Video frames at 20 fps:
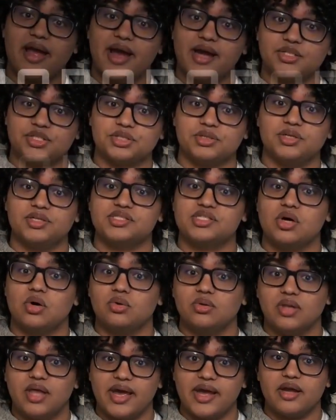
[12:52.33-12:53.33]
actually its
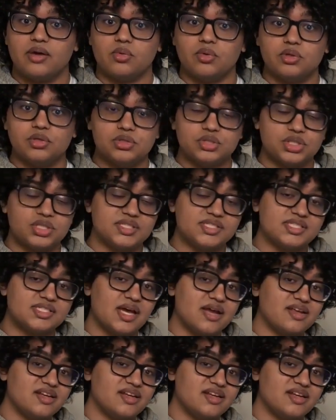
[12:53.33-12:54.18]
own language. Instead,